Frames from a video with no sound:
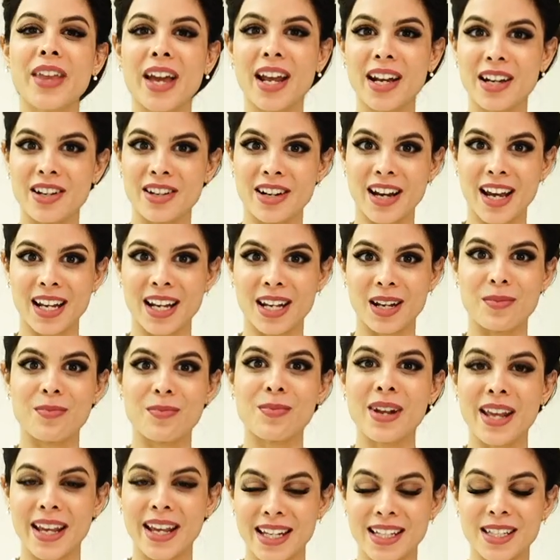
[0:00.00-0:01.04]
that right in
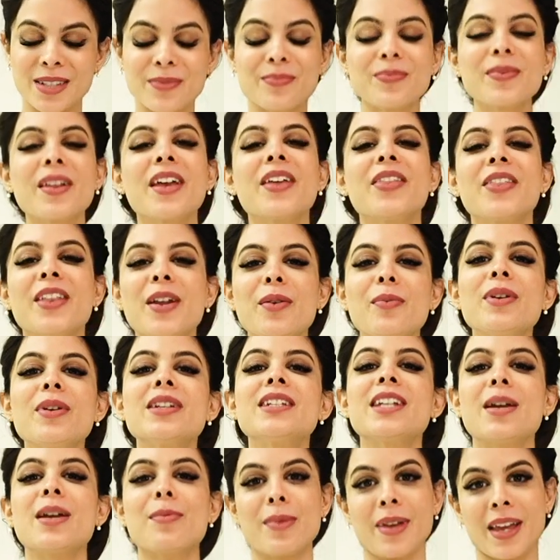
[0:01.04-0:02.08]
place, then we're
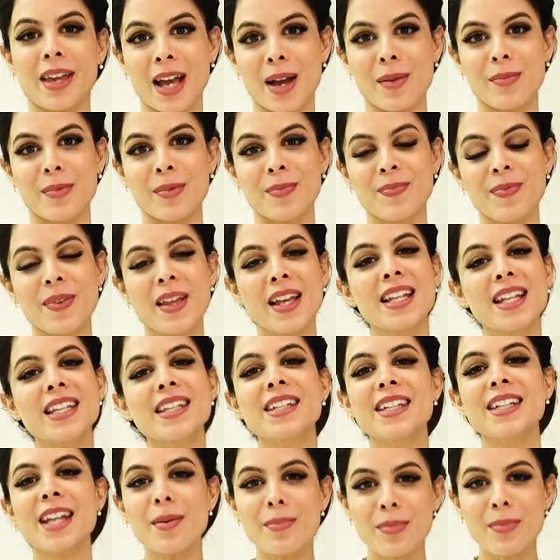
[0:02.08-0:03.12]
stepping up.
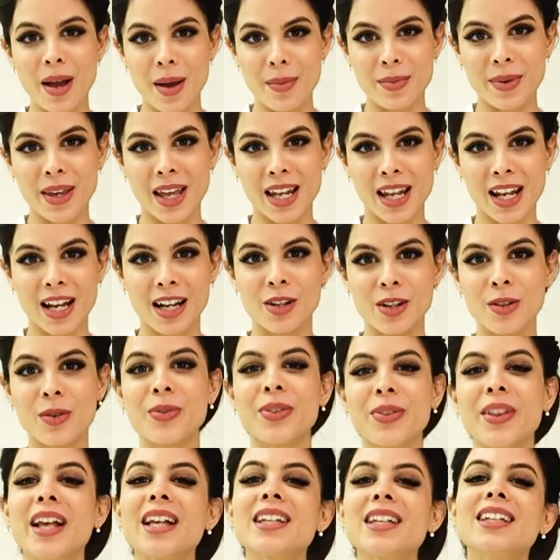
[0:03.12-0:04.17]
Step up can include
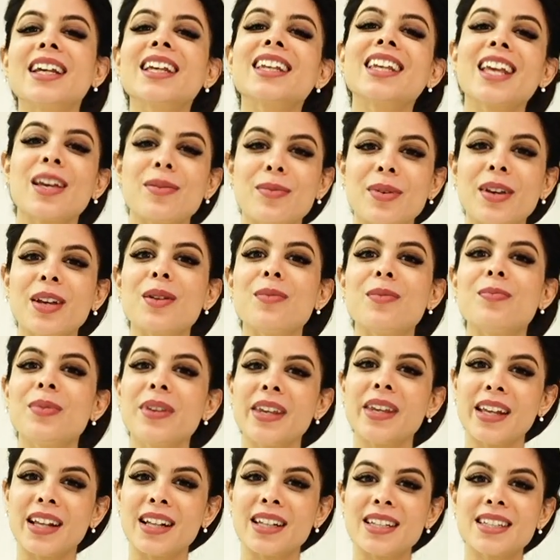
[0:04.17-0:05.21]
things like chemical
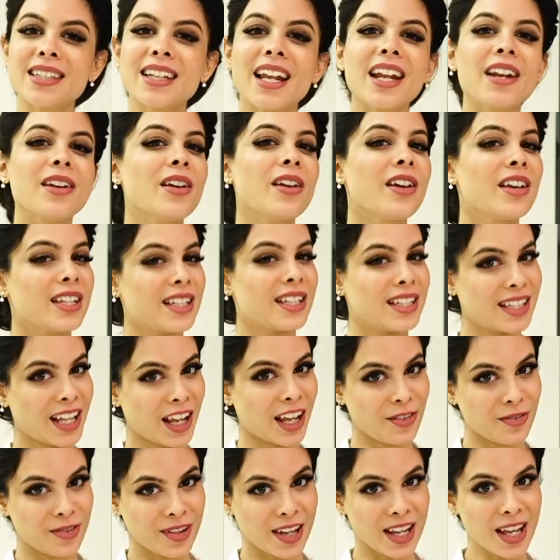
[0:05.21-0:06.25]
peels done
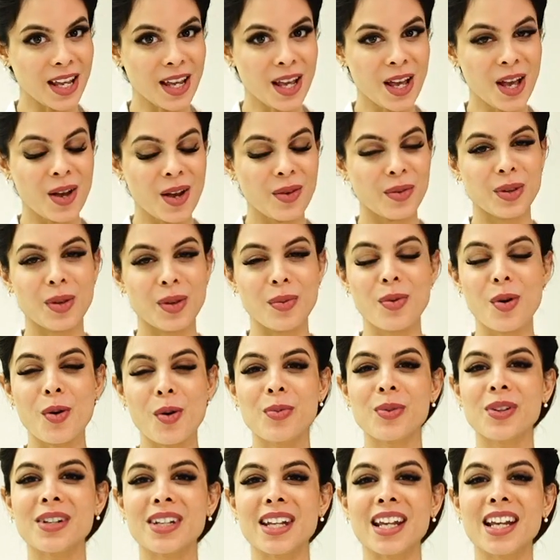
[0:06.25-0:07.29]
safely with
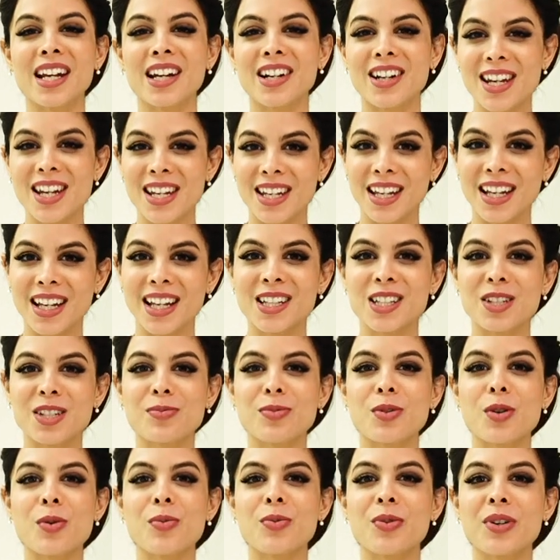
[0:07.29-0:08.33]
appropriate ingredients,
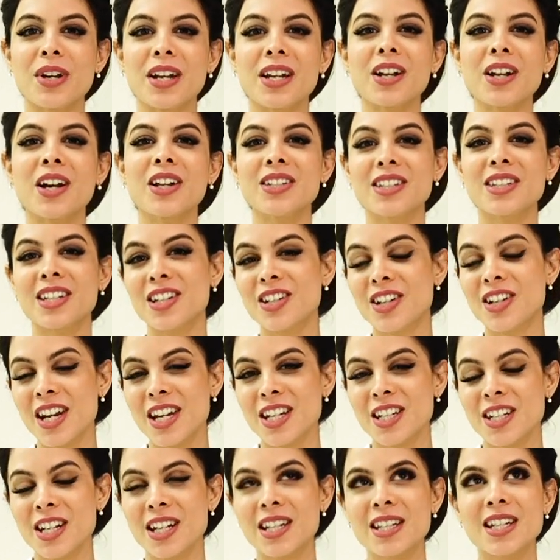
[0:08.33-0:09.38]
appropriate
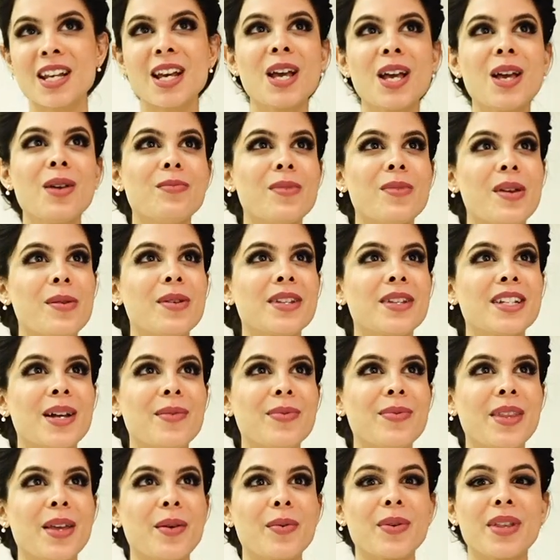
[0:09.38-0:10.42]
concentrations, maybe
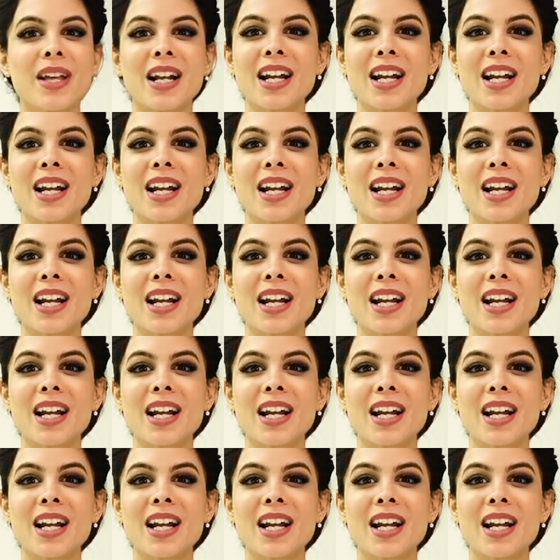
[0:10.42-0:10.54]
something with a